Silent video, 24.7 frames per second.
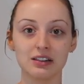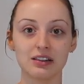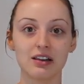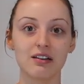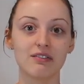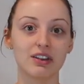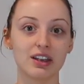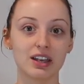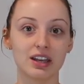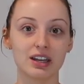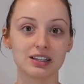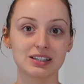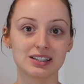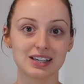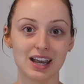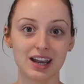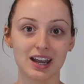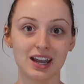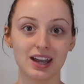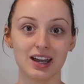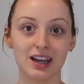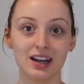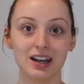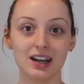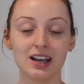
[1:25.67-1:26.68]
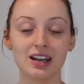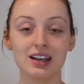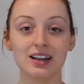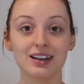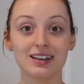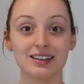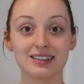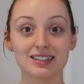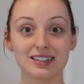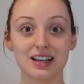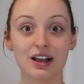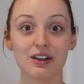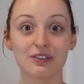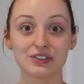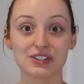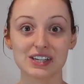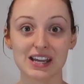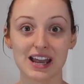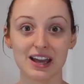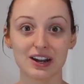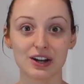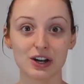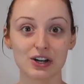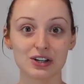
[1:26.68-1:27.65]
Loving Tan
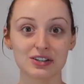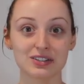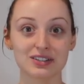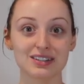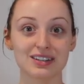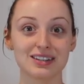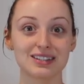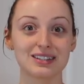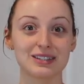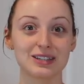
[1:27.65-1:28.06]
self-tanners.